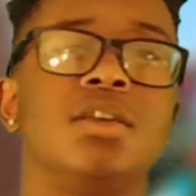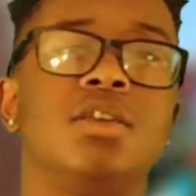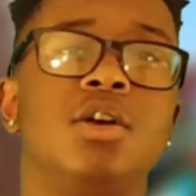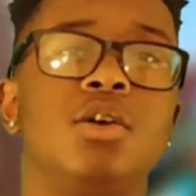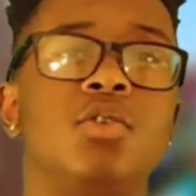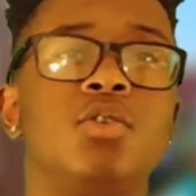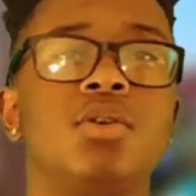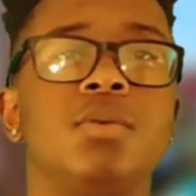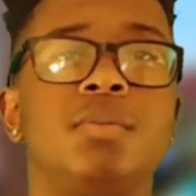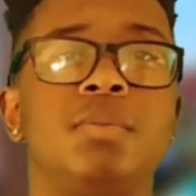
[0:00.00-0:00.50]

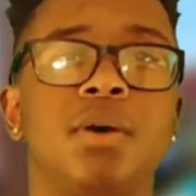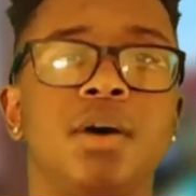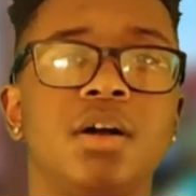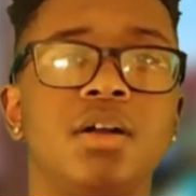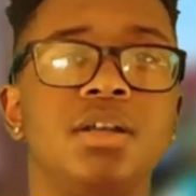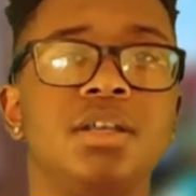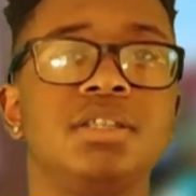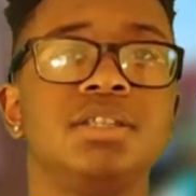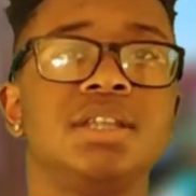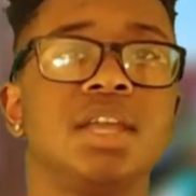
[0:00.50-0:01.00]
y'all go to
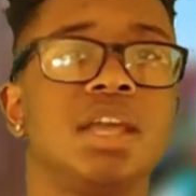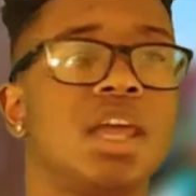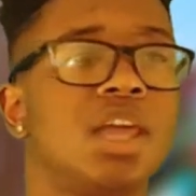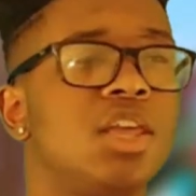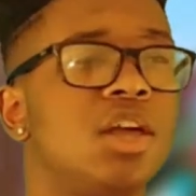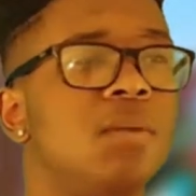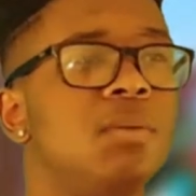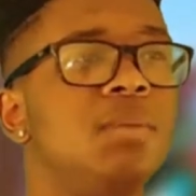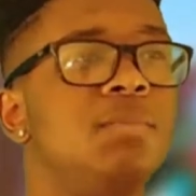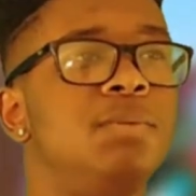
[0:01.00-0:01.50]
parties,
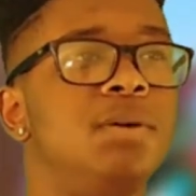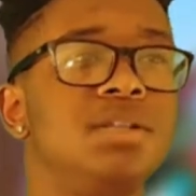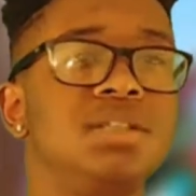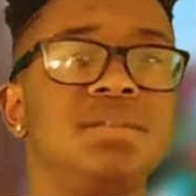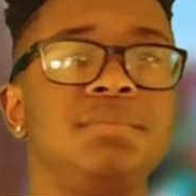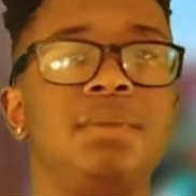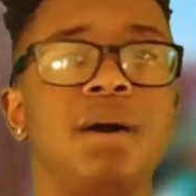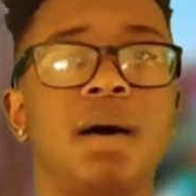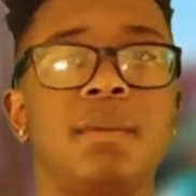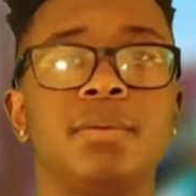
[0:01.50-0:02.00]
y'all be
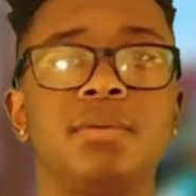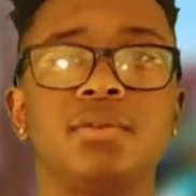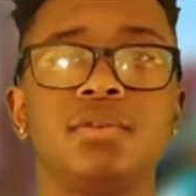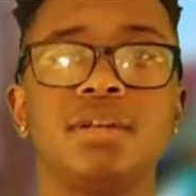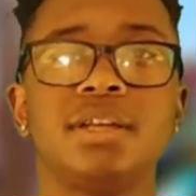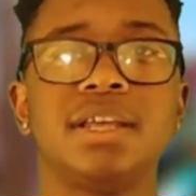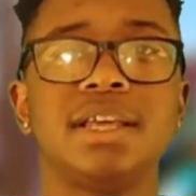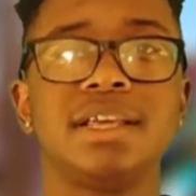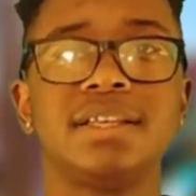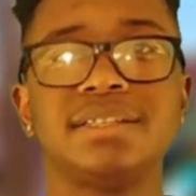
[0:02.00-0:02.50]
popping
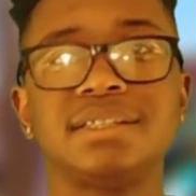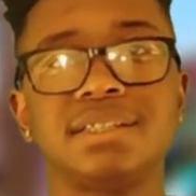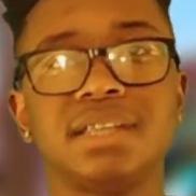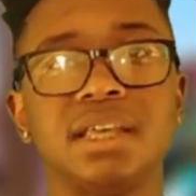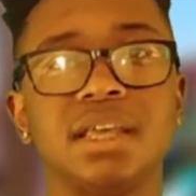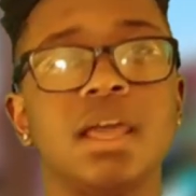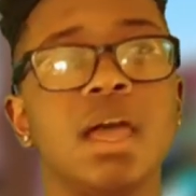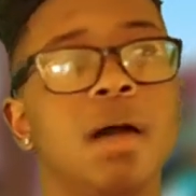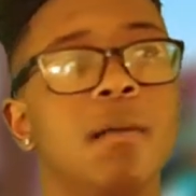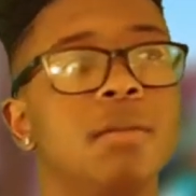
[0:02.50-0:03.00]
on the
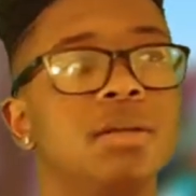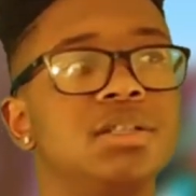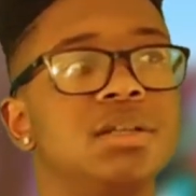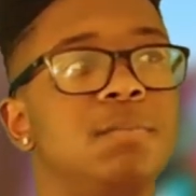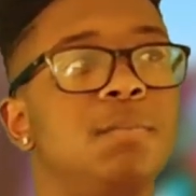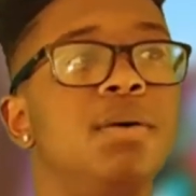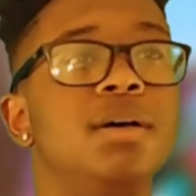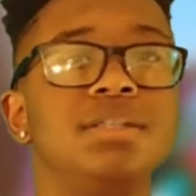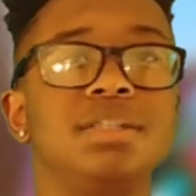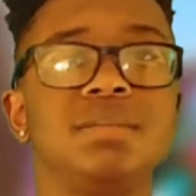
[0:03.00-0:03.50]
headstand, but your
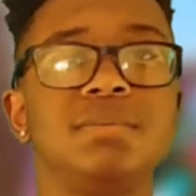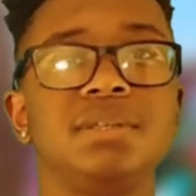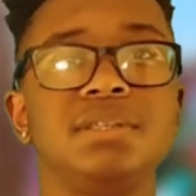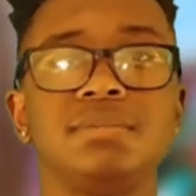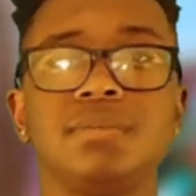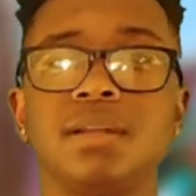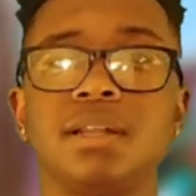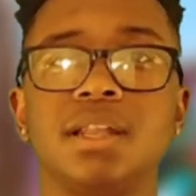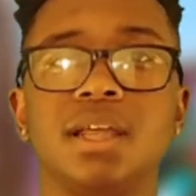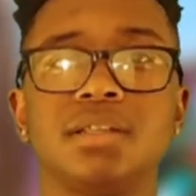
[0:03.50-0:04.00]
be
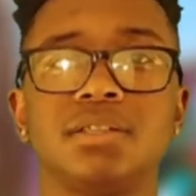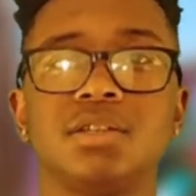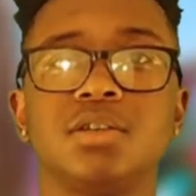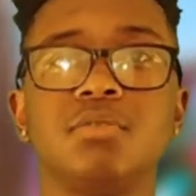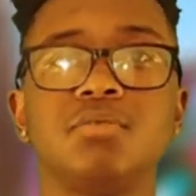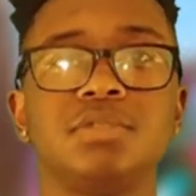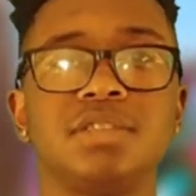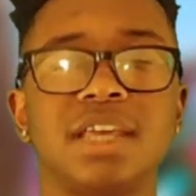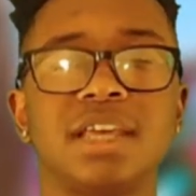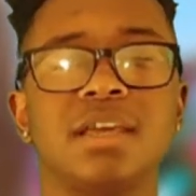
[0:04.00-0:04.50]
smelling like
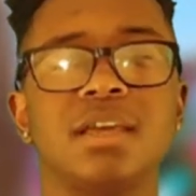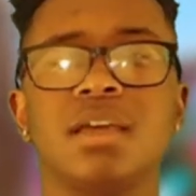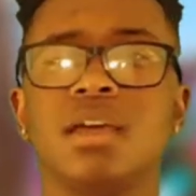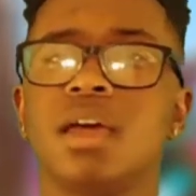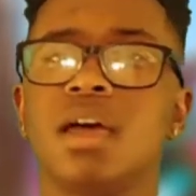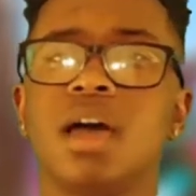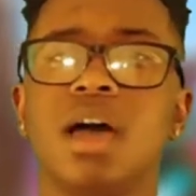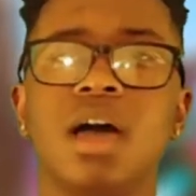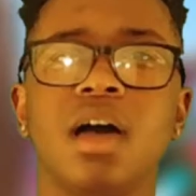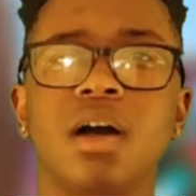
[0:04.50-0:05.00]

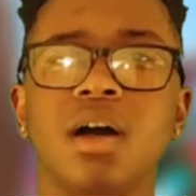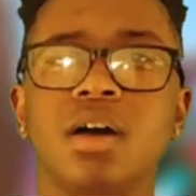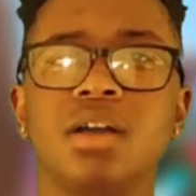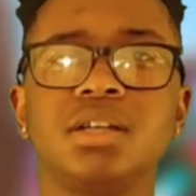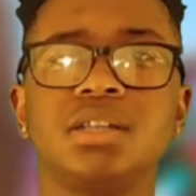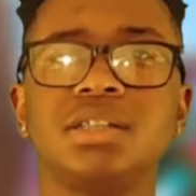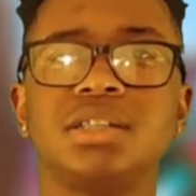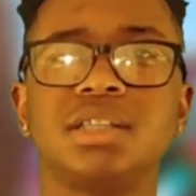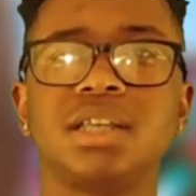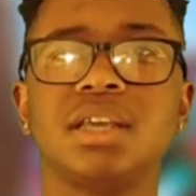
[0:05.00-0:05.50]
I don't
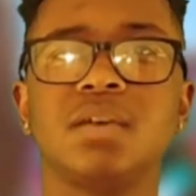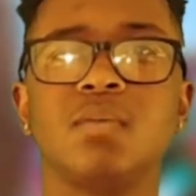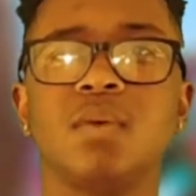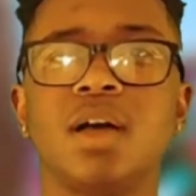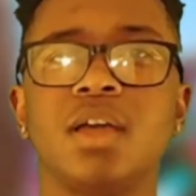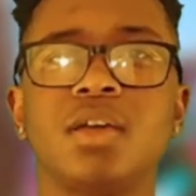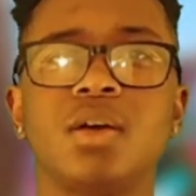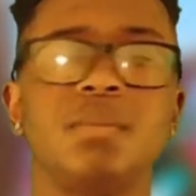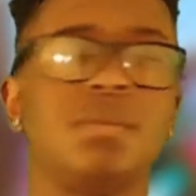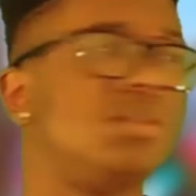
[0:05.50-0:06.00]
understand
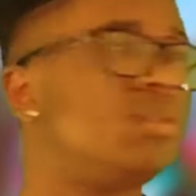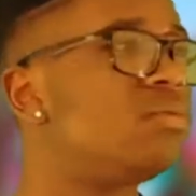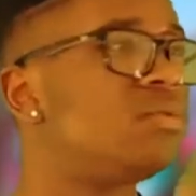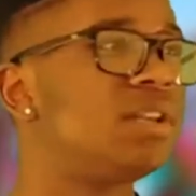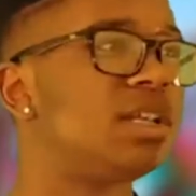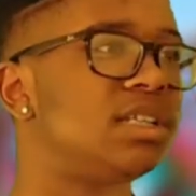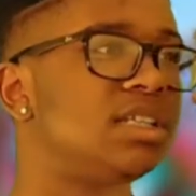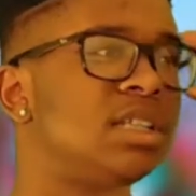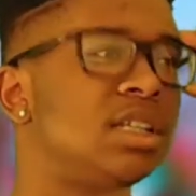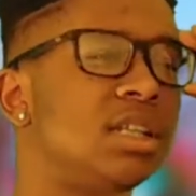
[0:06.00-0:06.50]
why y'all be
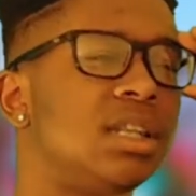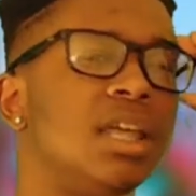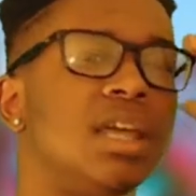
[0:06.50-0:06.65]
doing that shit.